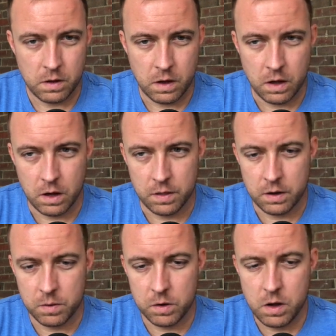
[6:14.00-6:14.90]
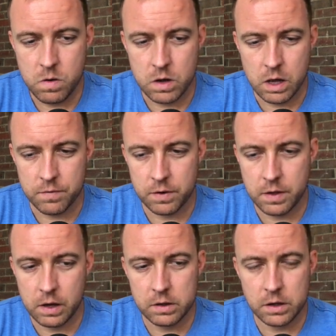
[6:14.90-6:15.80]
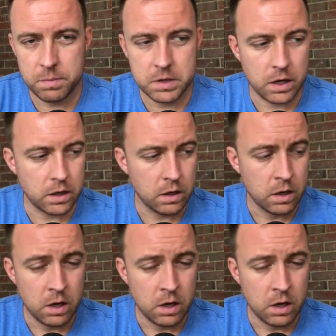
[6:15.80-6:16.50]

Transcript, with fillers: And there we go. Everything is updated.